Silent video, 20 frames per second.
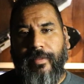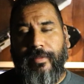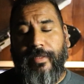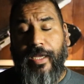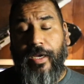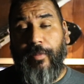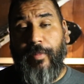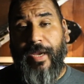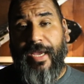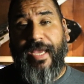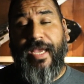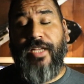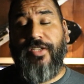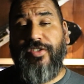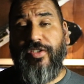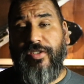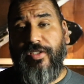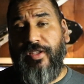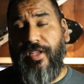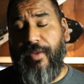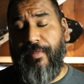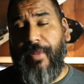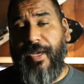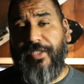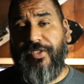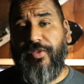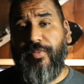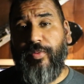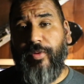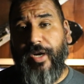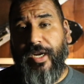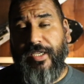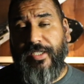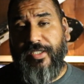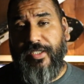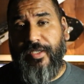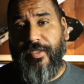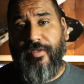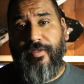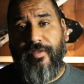Now, my answer to them might
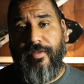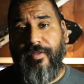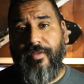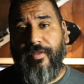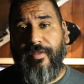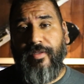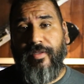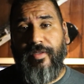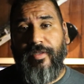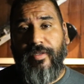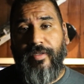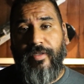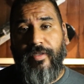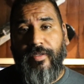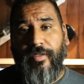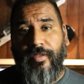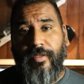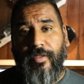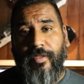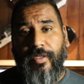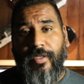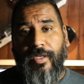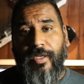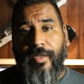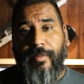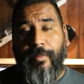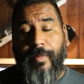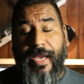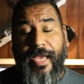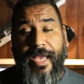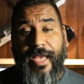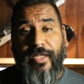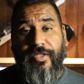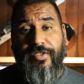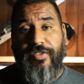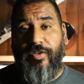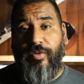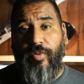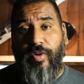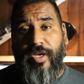surprise you. My
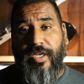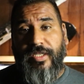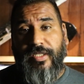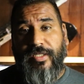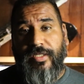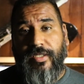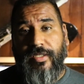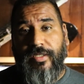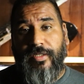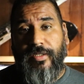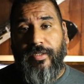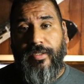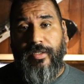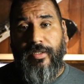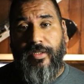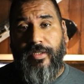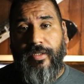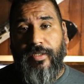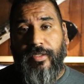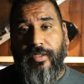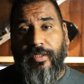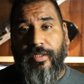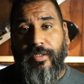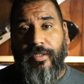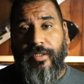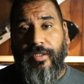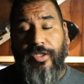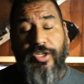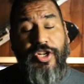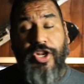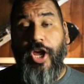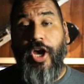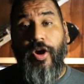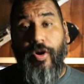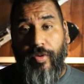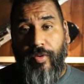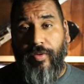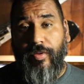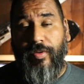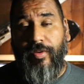answer was
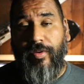no.